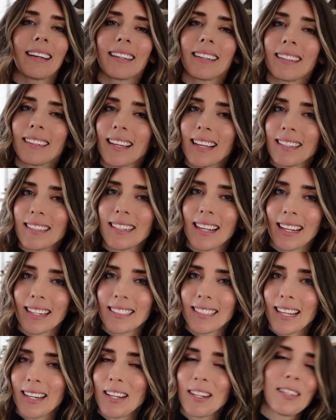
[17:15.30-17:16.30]
gets
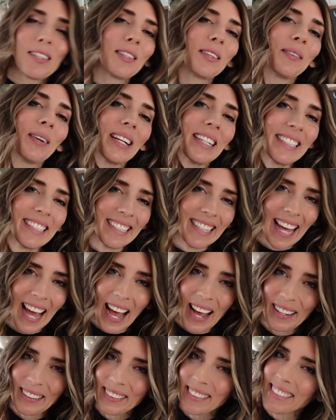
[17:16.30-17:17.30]
extended to the rest of the
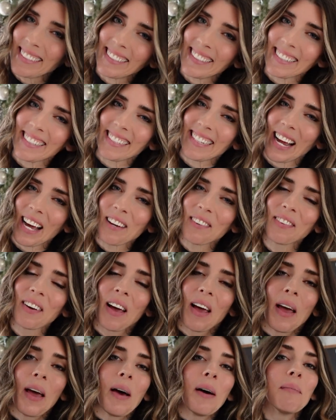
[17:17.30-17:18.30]
house and
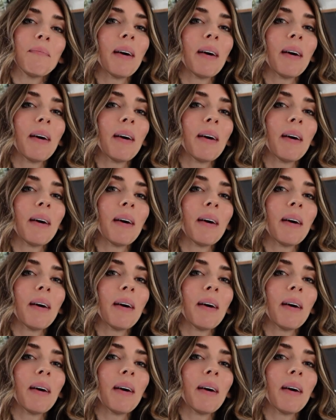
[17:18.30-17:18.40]
stuff.